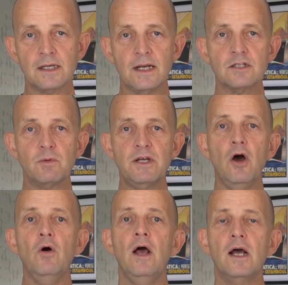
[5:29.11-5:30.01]
And as we
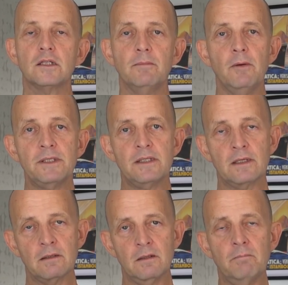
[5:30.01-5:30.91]
know, at the moment, the
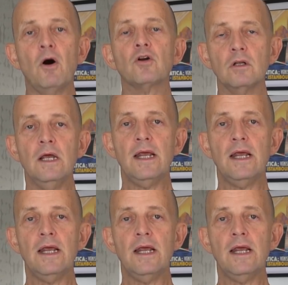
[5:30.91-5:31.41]
model